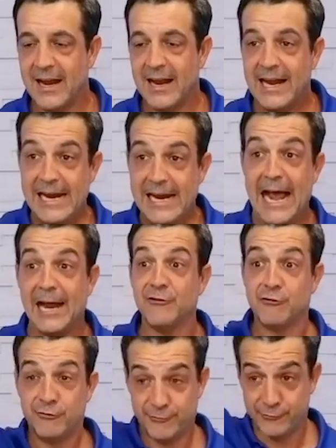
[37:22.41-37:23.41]
He had
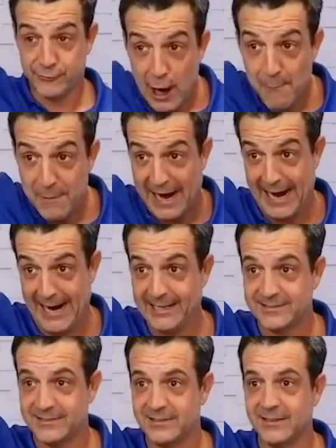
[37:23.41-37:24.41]
two
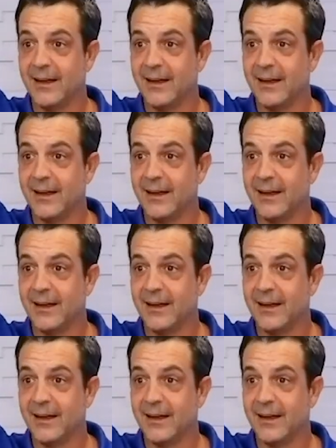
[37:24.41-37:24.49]
bags,